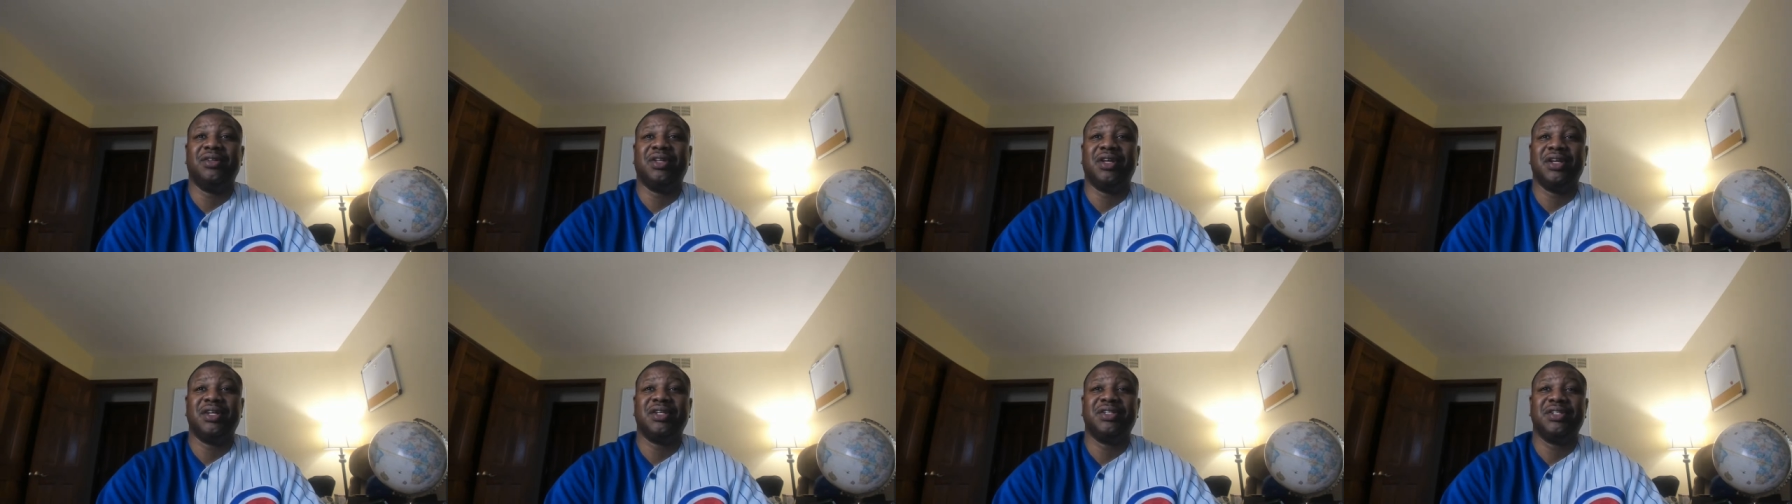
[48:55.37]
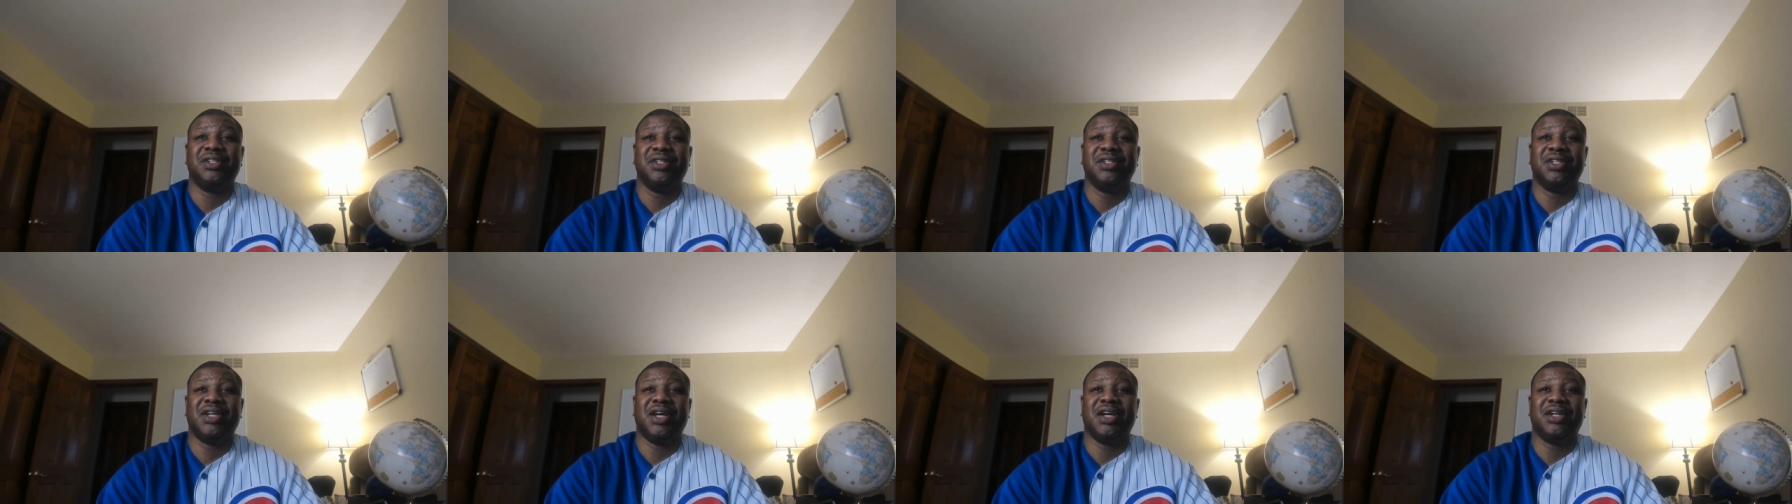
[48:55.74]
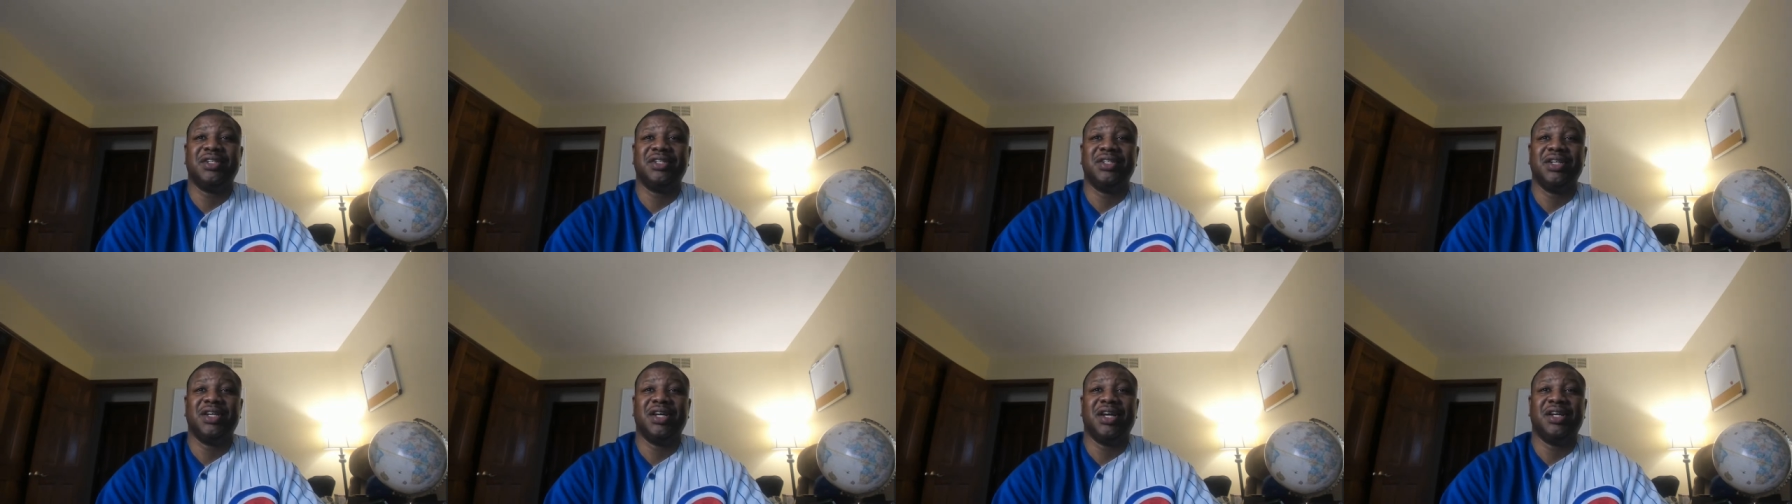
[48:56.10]
Like she's
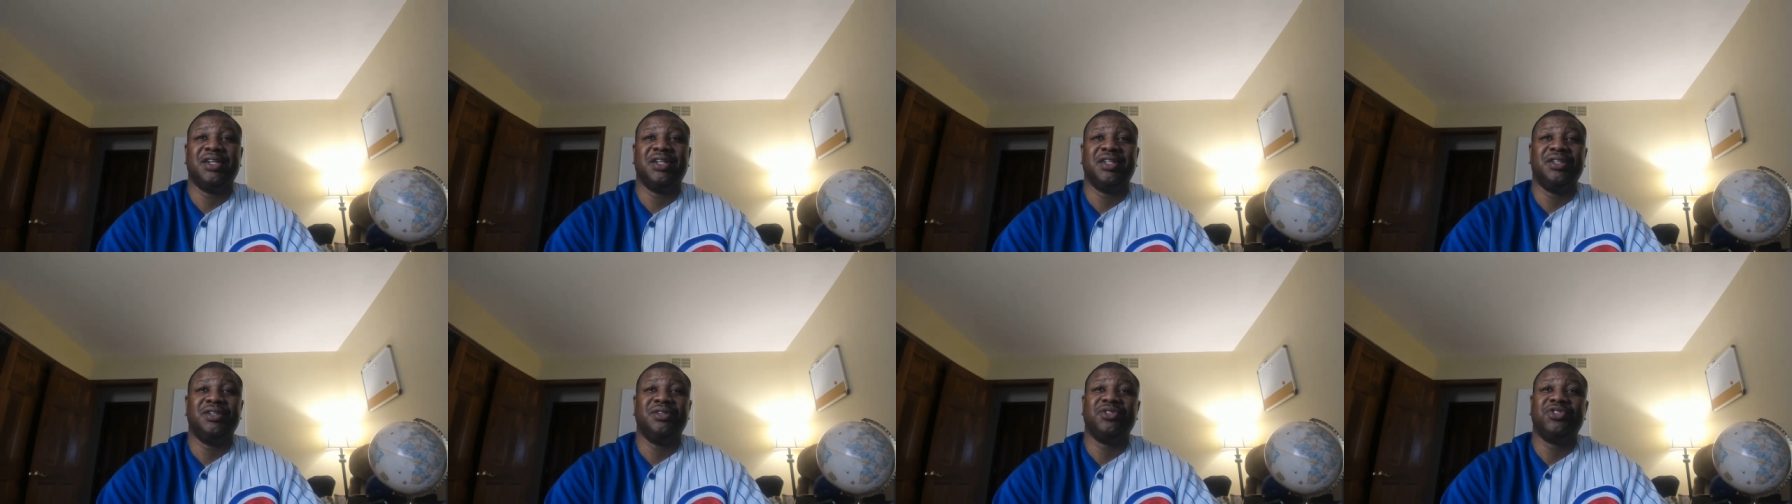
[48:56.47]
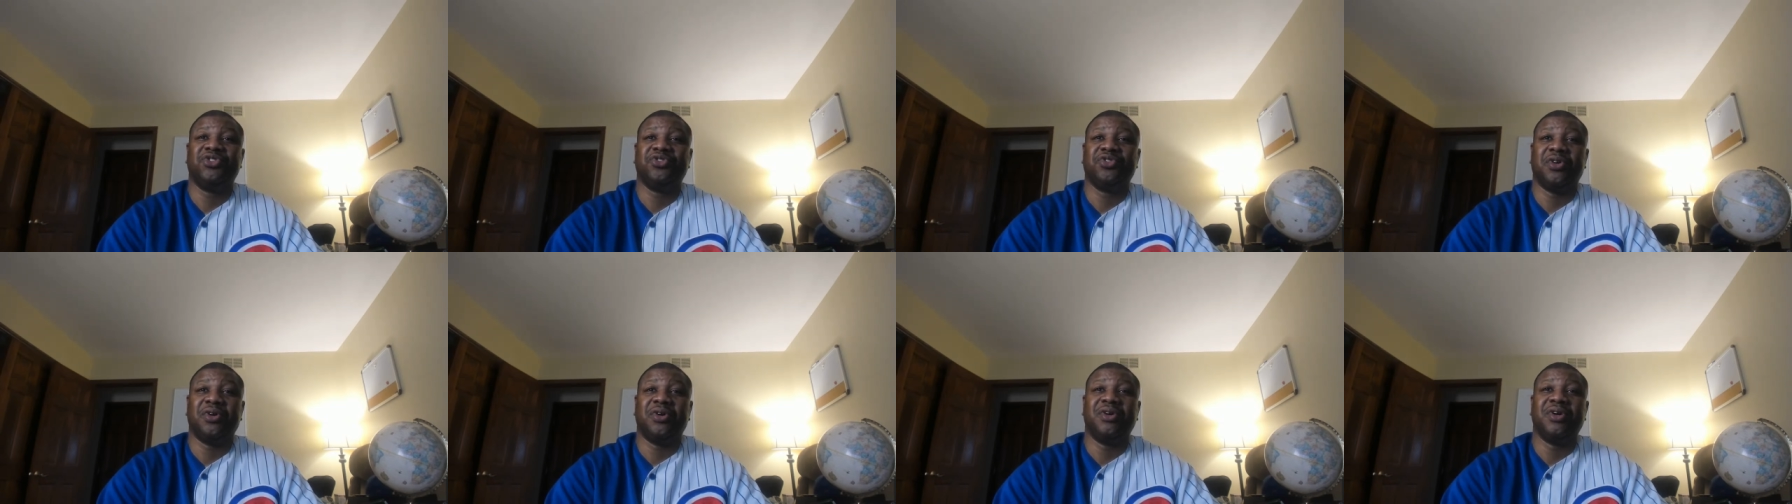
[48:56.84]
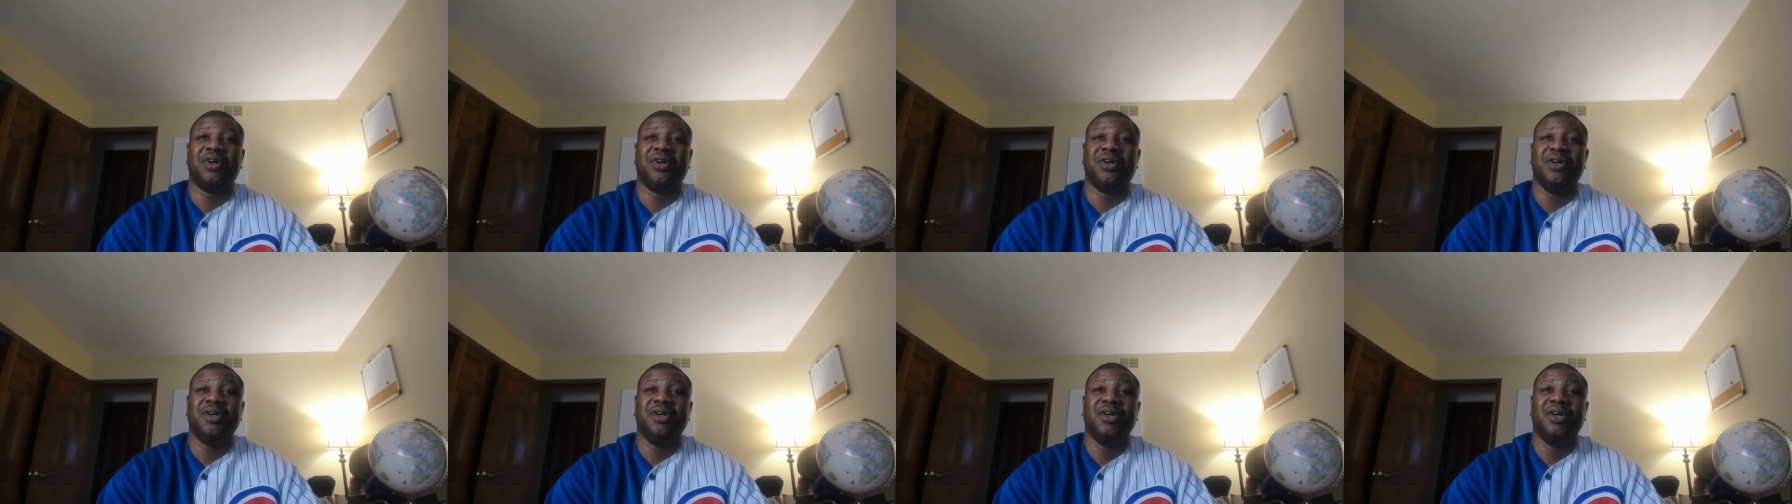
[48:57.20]
actually gotten a little
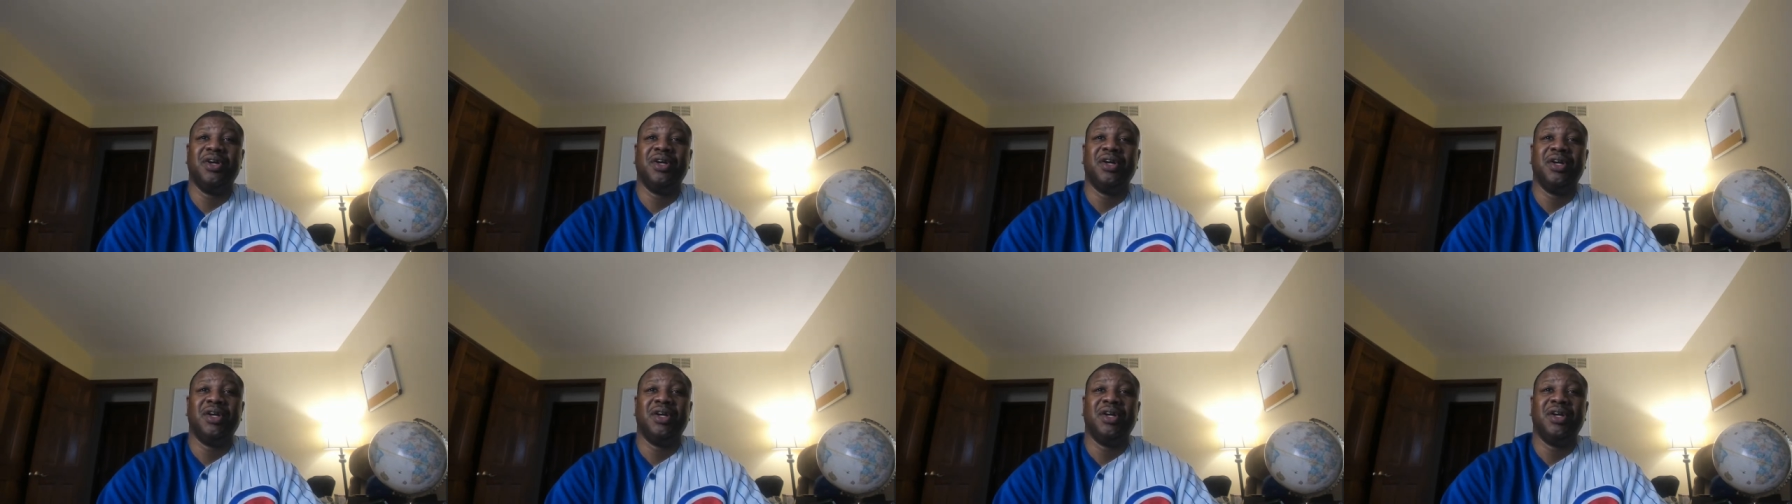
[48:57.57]
stronger.